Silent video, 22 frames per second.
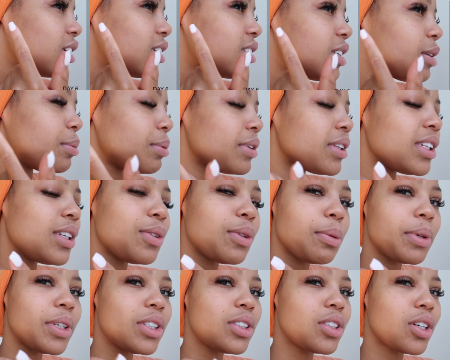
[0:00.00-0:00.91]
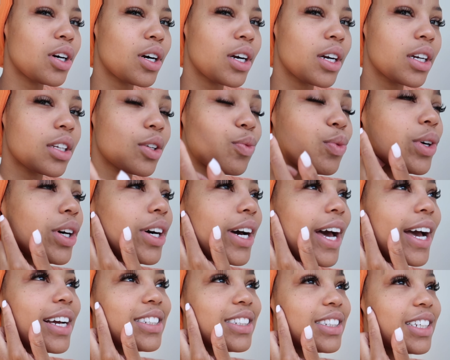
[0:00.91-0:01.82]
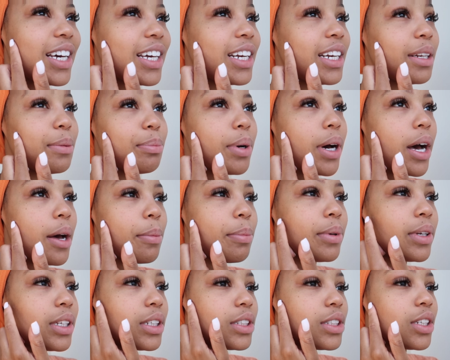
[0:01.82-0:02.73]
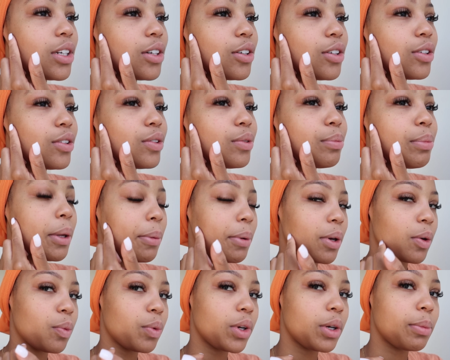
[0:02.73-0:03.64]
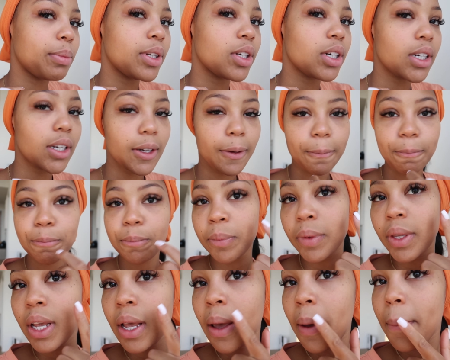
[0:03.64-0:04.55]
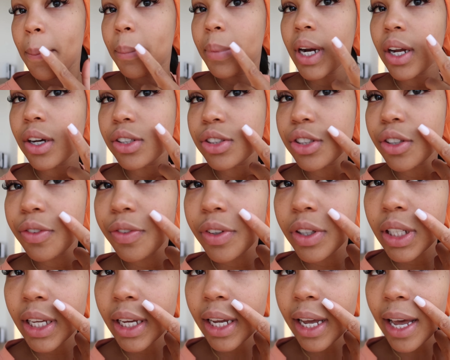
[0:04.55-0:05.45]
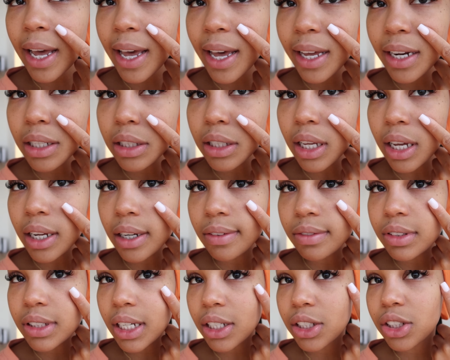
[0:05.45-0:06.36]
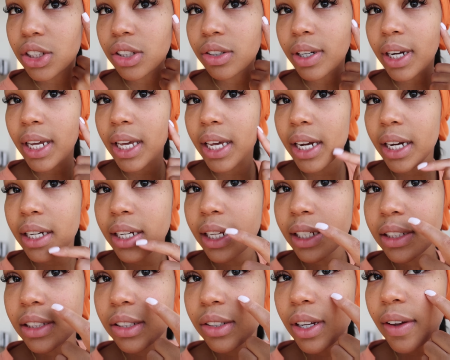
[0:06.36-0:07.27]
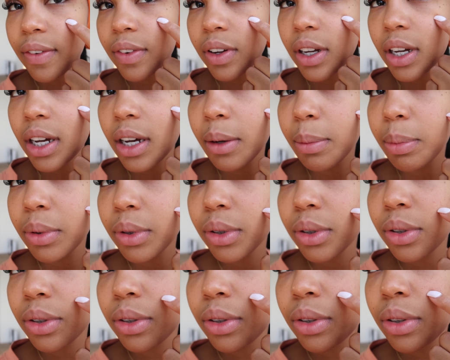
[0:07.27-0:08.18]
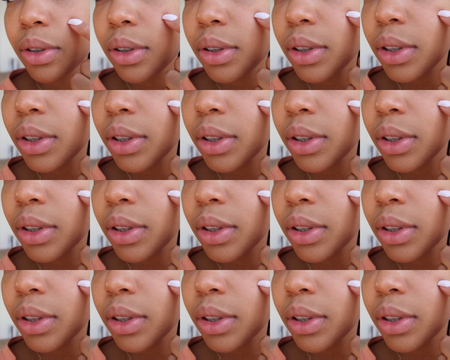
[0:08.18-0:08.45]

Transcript: It typically would be dark. Well, actually I didn't pop it, so maybe it wouldn't be dark. But I also feel like I had a lot of texture right here, and I still have a couple,